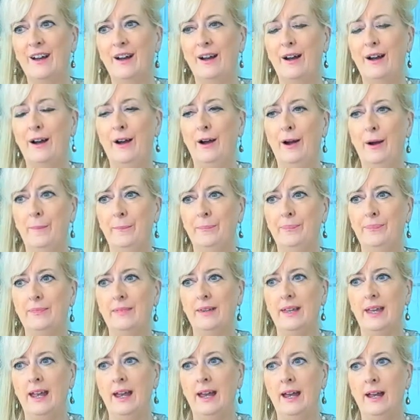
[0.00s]

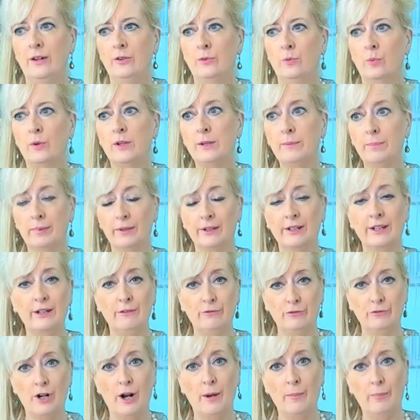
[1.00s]
and we
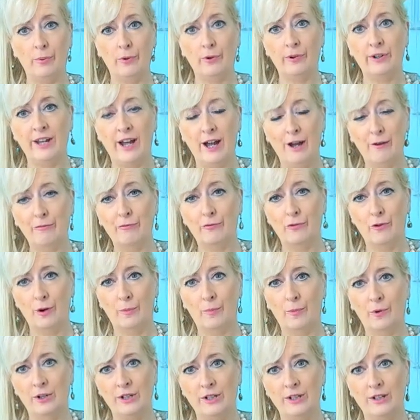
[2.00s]
believe Trump will get four
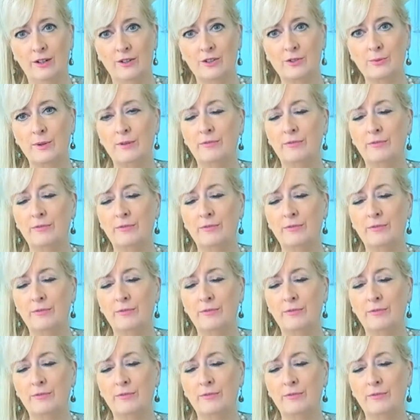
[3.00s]
more years.